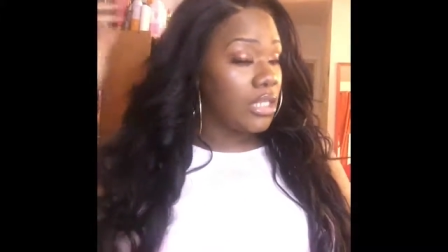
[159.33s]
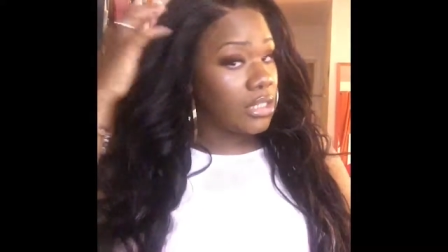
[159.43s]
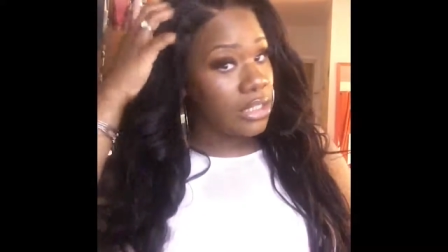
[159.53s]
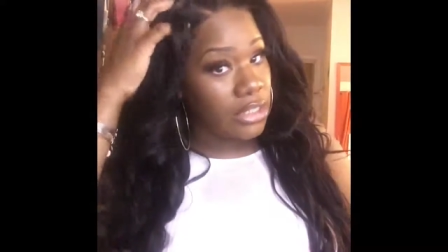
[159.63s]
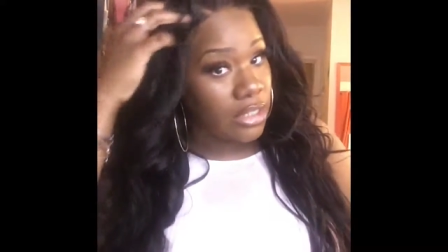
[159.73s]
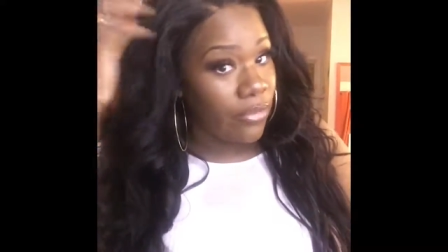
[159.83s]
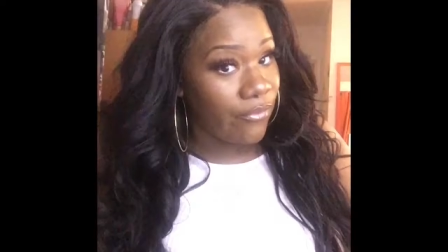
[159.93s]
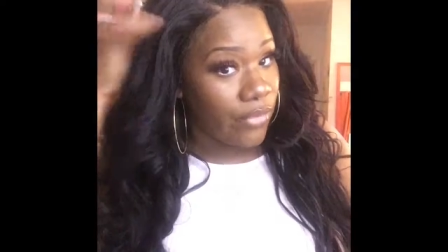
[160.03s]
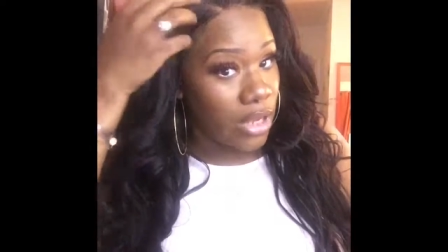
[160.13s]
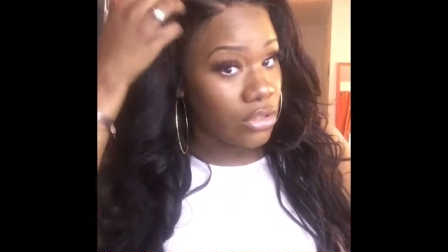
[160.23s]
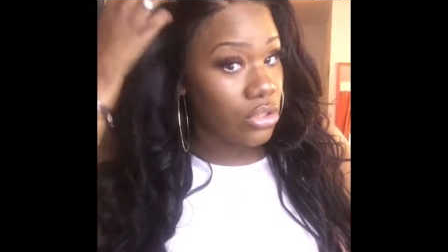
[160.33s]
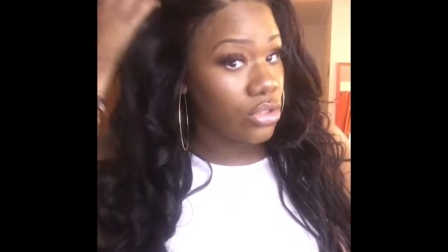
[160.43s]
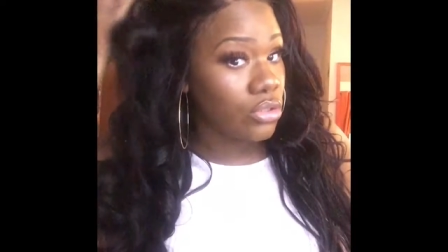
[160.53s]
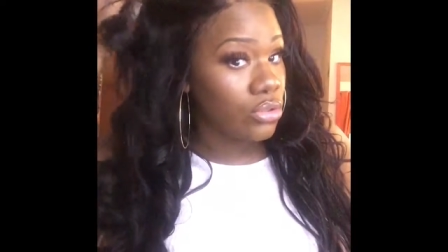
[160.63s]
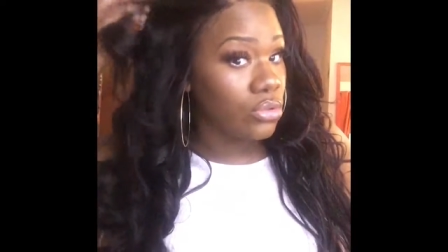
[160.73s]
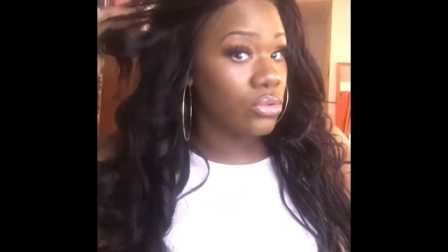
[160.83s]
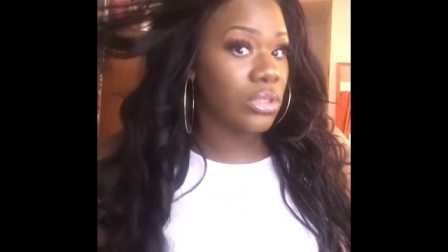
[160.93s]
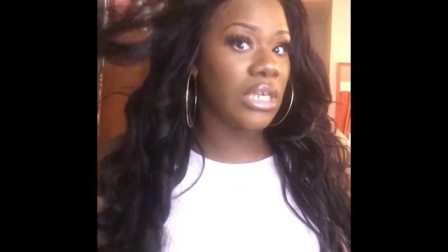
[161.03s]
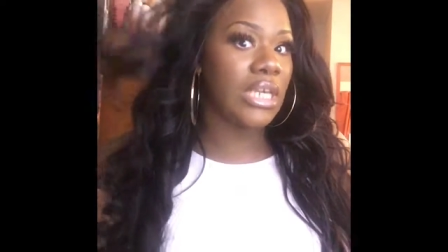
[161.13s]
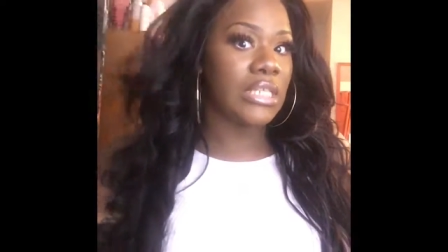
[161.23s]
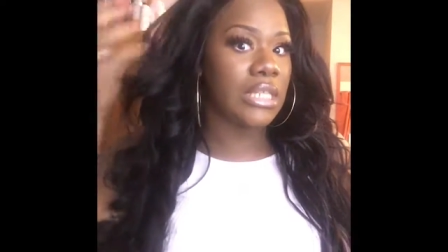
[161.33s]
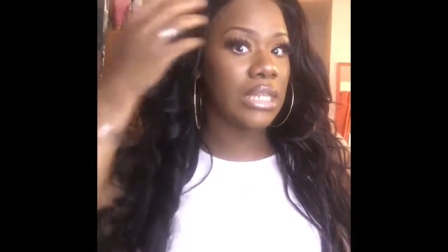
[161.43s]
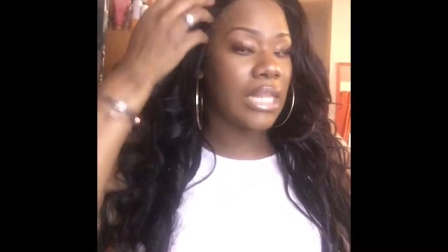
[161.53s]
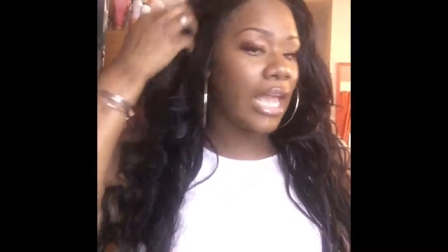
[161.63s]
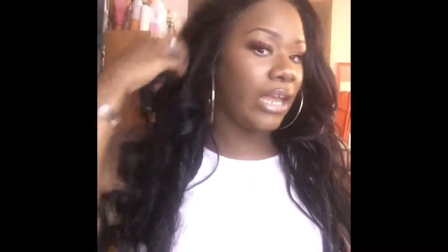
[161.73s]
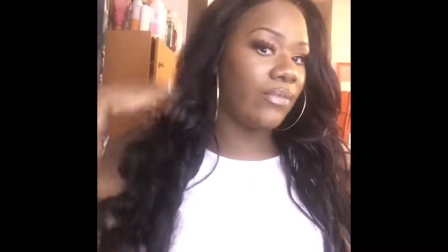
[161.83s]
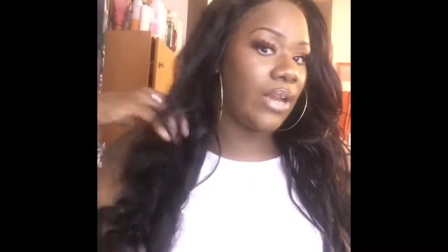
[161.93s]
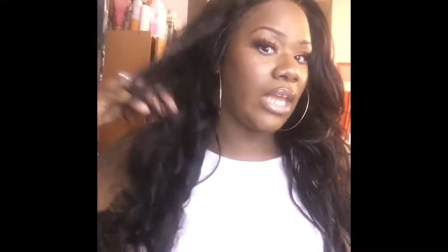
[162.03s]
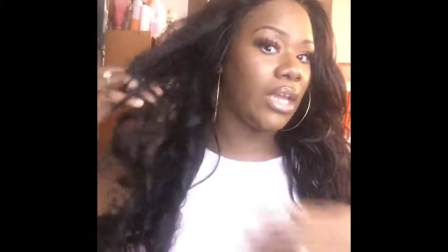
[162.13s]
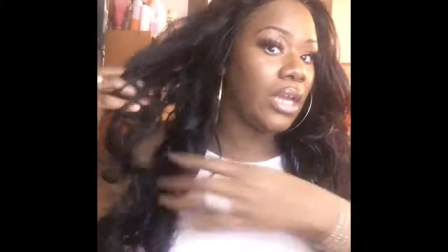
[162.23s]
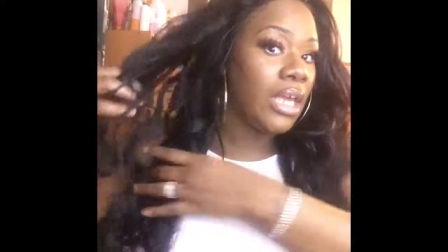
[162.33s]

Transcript: this frontal is life. Like,